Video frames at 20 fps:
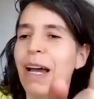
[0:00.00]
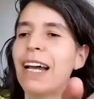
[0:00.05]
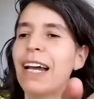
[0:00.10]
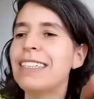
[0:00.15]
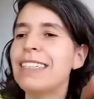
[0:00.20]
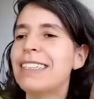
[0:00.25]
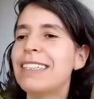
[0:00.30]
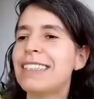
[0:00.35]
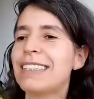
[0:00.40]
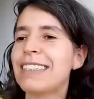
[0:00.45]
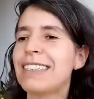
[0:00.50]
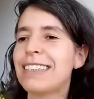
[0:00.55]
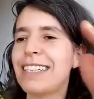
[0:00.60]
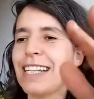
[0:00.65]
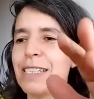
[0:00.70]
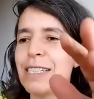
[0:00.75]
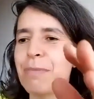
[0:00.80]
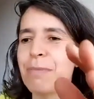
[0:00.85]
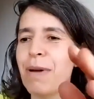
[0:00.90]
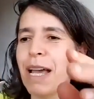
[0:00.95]
part is,
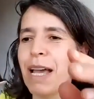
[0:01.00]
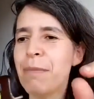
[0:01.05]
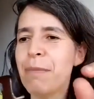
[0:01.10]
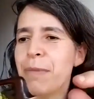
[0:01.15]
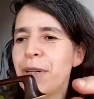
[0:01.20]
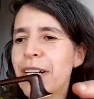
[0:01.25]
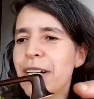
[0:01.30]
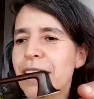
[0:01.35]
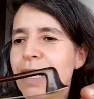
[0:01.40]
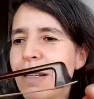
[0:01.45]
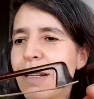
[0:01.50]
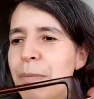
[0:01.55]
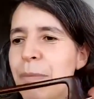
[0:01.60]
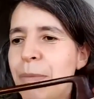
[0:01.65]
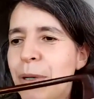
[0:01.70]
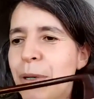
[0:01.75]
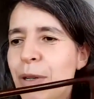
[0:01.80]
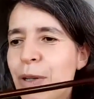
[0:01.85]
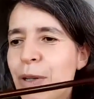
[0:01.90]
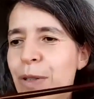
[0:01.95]
that's my modern
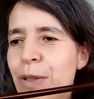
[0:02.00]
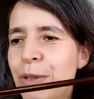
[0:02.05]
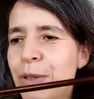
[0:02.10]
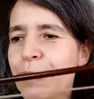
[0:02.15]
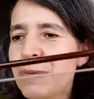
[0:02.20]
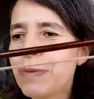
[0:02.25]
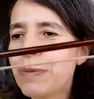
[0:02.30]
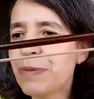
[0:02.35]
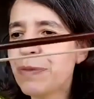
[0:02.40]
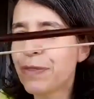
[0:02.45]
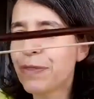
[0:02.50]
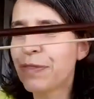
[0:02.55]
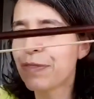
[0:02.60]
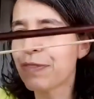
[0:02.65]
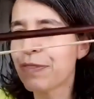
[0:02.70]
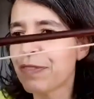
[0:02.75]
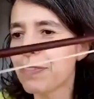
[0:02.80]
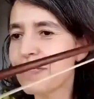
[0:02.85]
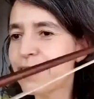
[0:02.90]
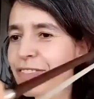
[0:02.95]
bow.
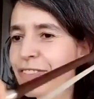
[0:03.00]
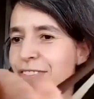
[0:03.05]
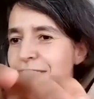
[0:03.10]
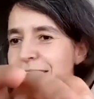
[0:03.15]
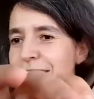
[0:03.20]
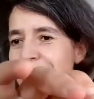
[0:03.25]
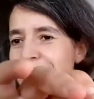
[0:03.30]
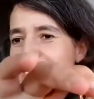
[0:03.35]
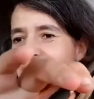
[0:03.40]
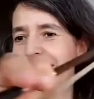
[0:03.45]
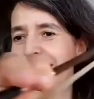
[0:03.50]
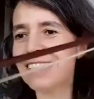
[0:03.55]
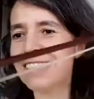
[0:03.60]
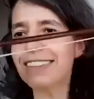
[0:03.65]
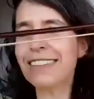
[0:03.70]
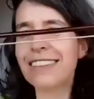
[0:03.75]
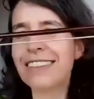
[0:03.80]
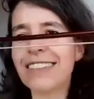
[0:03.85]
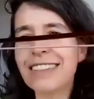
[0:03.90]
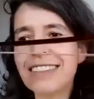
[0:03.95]
Dun,
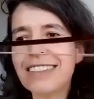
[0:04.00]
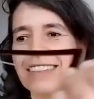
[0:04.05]
dun,